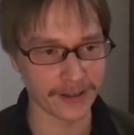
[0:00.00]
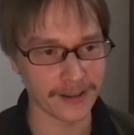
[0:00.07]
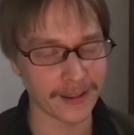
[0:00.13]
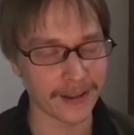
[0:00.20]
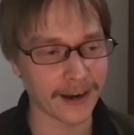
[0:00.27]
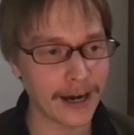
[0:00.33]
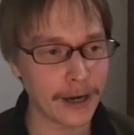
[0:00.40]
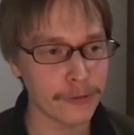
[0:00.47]

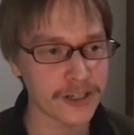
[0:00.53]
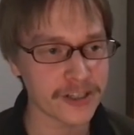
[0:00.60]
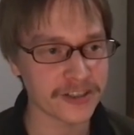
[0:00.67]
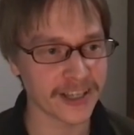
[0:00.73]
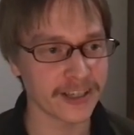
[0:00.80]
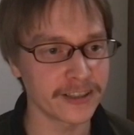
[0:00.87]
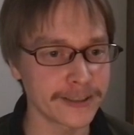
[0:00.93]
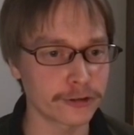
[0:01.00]
then how does
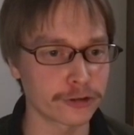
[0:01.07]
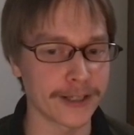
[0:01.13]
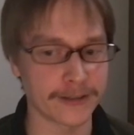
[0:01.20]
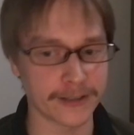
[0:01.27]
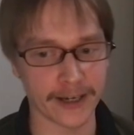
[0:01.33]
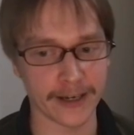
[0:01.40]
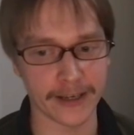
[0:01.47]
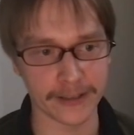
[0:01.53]
territory
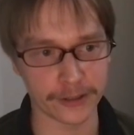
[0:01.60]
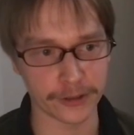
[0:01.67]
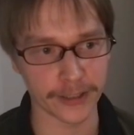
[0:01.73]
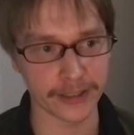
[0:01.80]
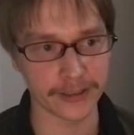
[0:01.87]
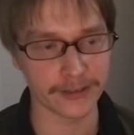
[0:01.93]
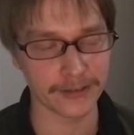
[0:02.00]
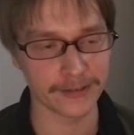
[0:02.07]
tie into
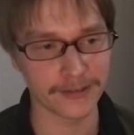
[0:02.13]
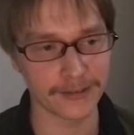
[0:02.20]
it?